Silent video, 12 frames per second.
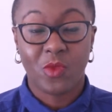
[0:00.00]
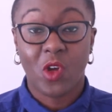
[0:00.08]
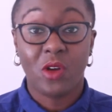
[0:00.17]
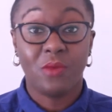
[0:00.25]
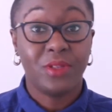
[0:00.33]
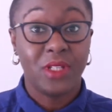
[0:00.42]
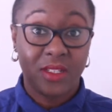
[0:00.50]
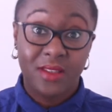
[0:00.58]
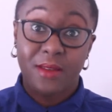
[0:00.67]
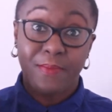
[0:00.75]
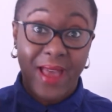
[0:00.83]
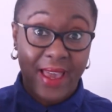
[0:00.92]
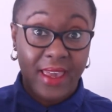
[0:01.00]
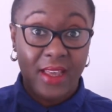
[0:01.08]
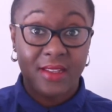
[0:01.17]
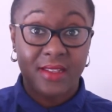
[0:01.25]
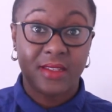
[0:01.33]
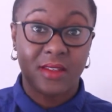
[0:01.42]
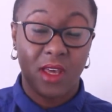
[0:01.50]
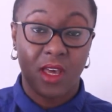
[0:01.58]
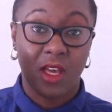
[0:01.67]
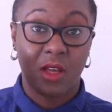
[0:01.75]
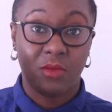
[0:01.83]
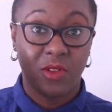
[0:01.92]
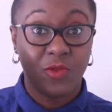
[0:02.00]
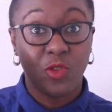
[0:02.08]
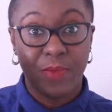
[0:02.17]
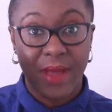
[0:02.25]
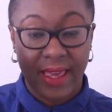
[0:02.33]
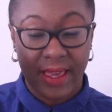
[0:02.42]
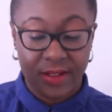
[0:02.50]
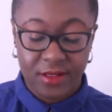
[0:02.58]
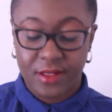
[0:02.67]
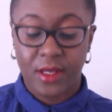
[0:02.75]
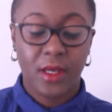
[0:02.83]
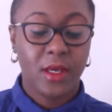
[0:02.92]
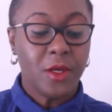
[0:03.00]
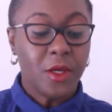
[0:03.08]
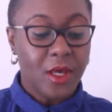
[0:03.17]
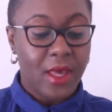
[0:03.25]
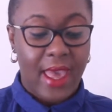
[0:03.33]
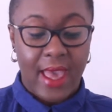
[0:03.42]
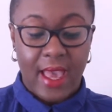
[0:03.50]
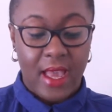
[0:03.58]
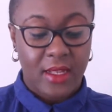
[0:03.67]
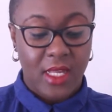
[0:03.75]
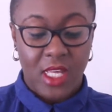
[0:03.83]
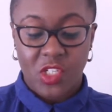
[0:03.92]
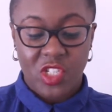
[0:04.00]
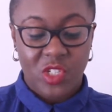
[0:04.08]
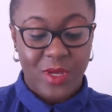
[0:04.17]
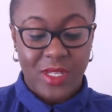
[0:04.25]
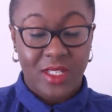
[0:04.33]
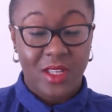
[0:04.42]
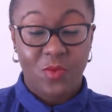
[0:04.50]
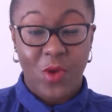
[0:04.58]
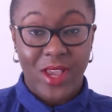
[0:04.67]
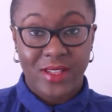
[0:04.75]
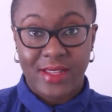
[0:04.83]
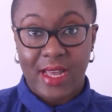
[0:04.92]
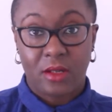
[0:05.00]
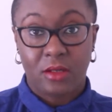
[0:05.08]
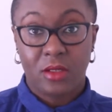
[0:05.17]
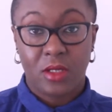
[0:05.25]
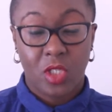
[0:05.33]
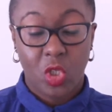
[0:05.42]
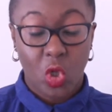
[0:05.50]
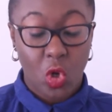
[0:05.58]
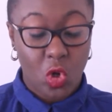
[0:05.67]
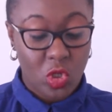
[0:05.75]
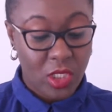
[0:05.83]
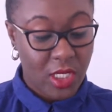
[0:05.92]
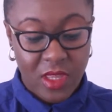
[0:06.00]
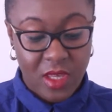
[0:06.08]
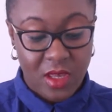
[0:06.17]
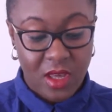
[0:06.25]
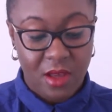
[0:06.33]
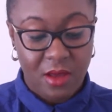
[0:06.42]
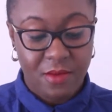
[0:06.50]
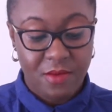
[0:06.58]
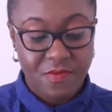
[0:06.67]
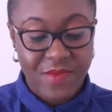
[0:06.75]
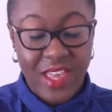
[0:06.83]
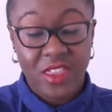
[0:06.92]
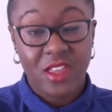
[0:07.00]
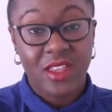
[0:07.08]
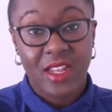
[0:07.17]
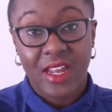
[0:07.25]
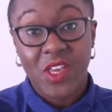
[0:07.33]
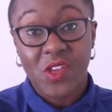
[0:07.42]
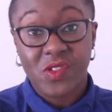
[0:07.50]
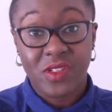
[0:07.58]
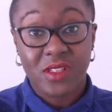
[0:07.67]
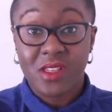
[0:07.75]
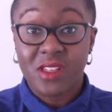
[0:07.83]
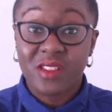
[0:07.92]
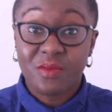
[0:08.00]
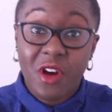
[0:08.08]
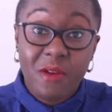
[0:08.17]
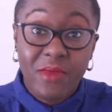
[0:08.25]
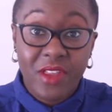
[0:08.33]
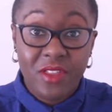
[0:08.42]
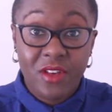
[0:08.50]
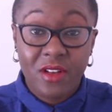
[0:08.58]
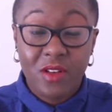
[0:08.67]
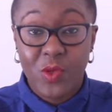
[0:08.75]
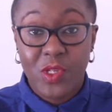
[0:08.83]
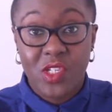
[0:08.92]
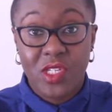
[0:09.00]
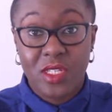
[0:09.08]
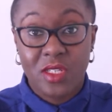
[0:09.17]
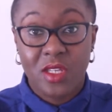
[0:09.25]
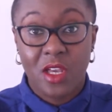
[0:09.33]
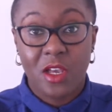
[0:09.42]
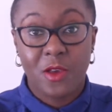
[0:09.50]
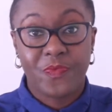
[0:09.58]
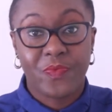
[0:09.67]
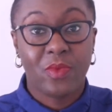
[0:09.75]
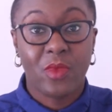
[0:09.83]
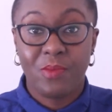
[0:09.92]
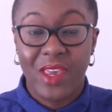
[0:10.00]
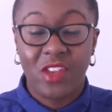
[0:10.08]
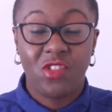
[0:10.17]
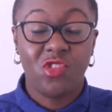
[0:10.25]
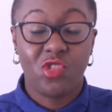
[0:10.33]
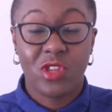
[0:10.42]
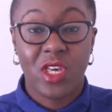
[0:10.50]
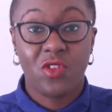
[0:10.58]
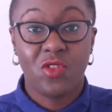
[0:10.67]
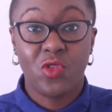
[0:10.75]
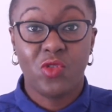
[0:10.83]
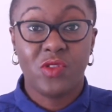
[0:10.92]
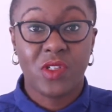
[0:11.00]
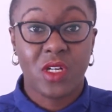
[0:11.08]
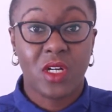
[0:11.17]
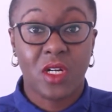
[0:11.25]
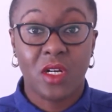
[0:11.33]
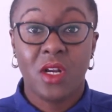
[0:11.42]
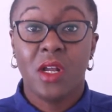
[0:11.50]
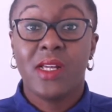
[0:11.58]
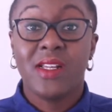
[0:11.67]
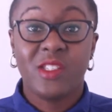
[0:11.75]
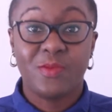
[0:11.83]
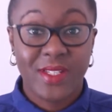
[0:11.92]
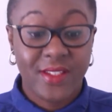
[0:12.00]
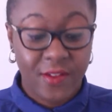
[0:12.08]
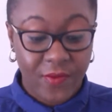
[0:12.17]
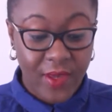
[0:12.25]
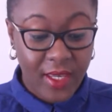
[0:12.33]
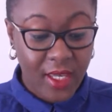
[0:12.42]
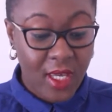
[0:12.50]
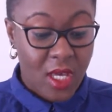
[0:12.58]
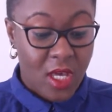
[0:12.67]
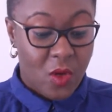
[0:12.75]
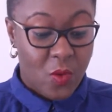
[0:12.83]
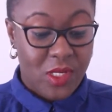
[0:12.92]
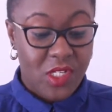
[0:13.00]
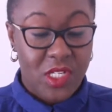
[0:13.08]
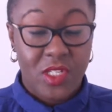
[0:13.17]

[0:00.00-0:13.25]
complete the packets, the full packet. And it just basically breaks down the goal. The method that I use is the SMART method, which is making sure that your goals are specific, which